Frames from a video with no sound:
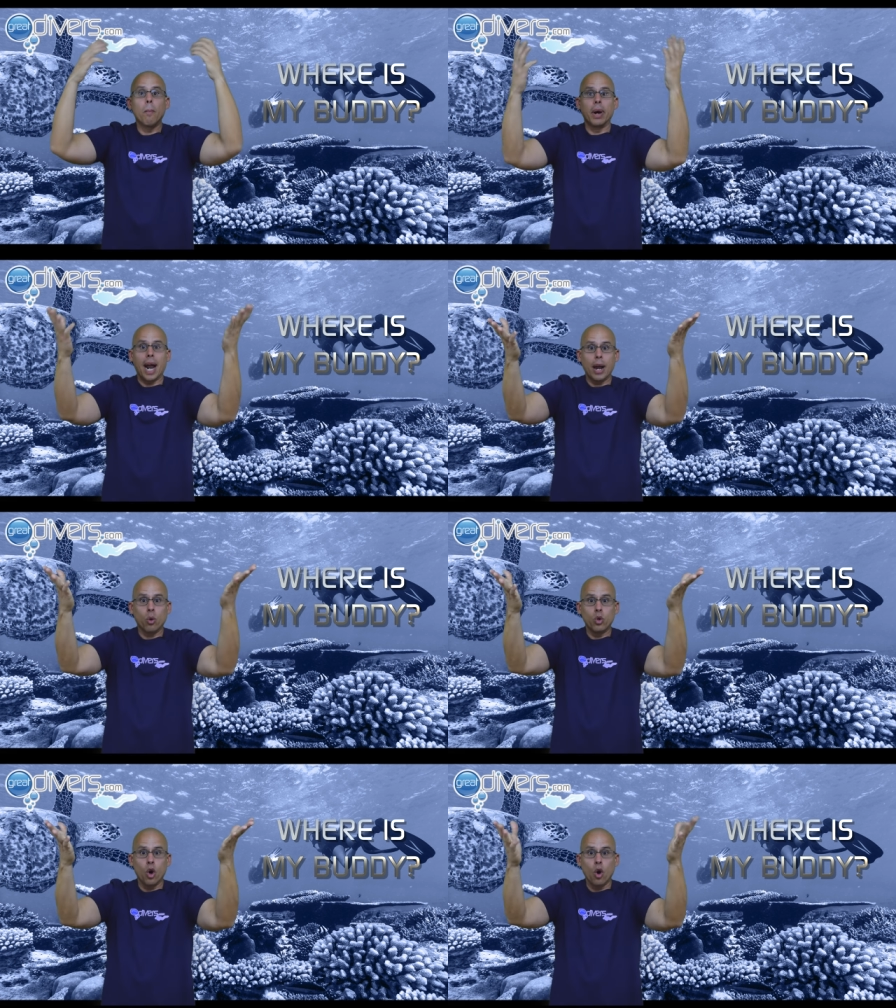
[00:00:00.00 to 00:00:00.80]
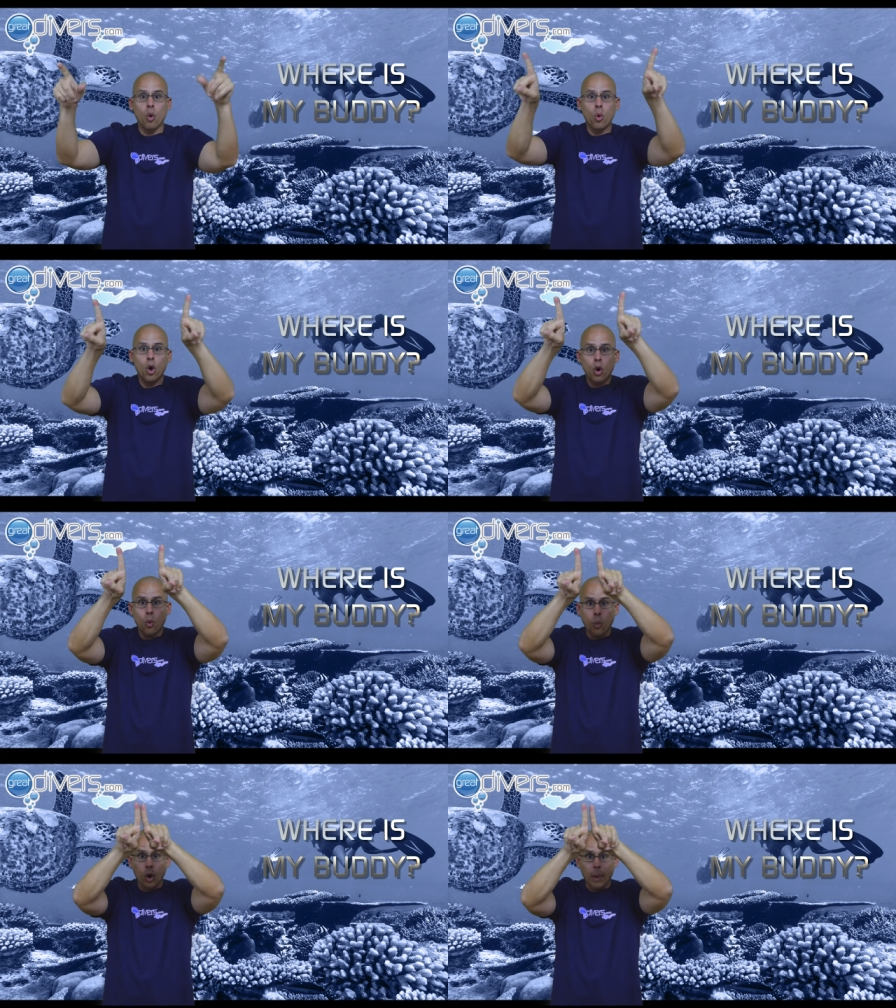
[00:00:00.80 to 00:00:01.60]
but I don't know
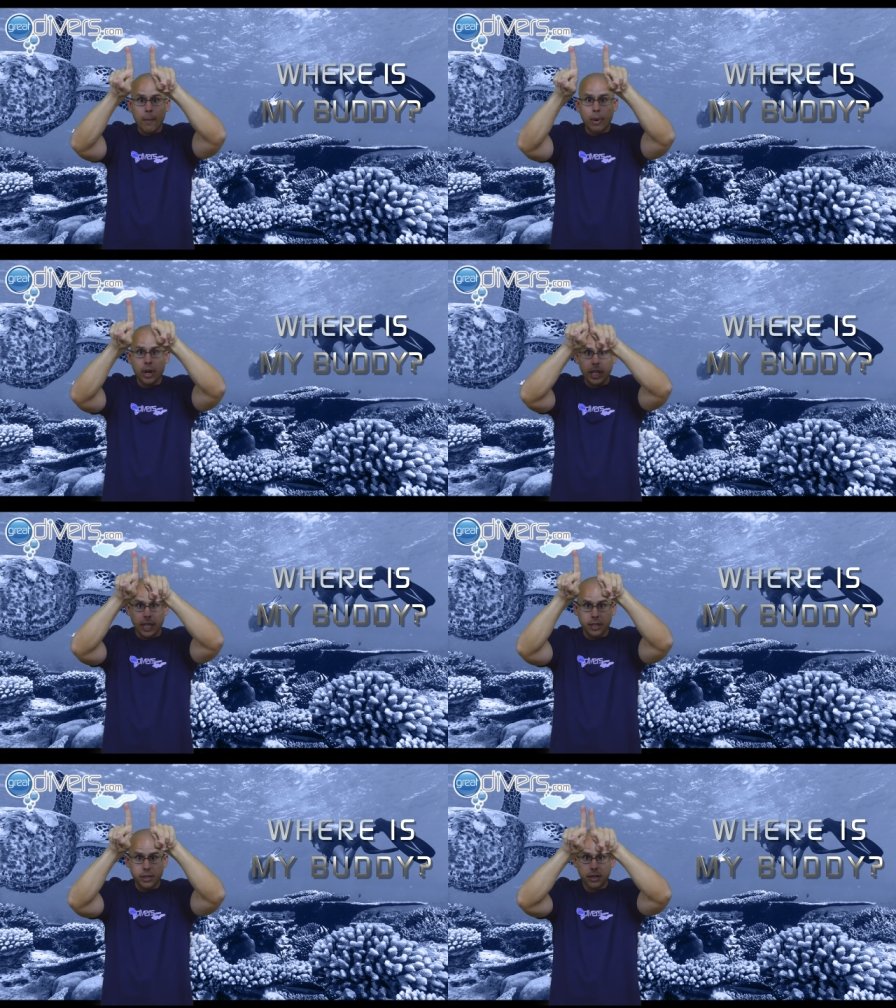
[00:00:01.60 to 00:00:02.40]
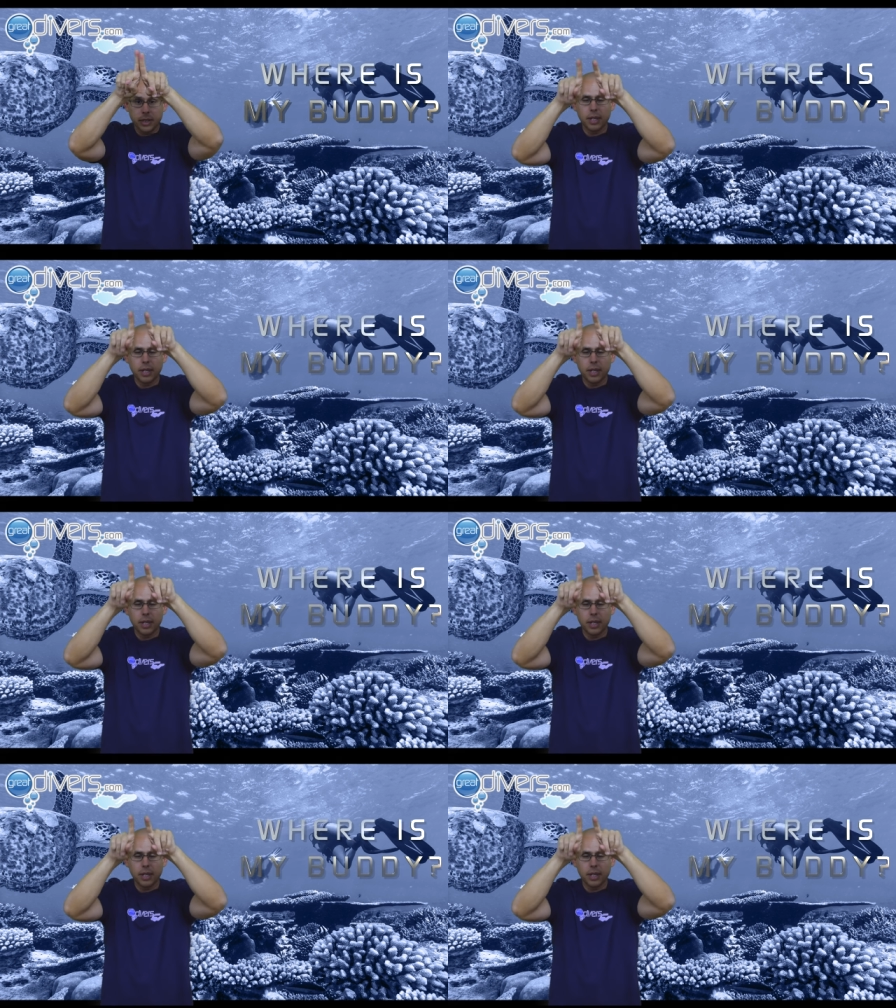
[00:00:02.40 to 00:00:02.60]
where my buddy is.